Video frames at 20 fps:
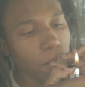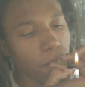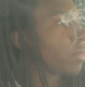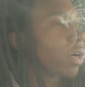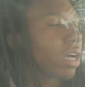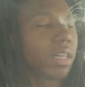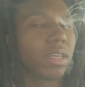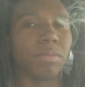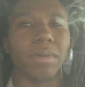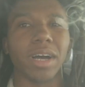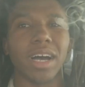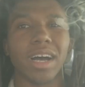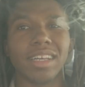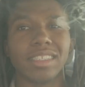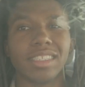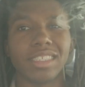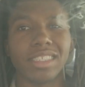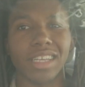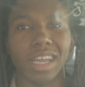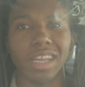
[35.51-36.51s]
Probably my
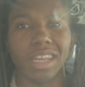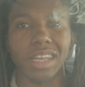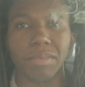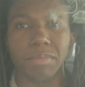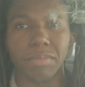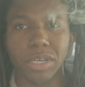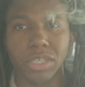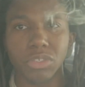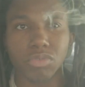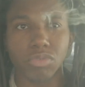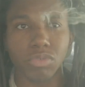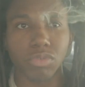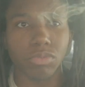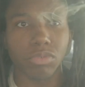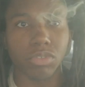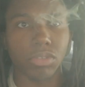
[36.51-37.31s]
second mushroom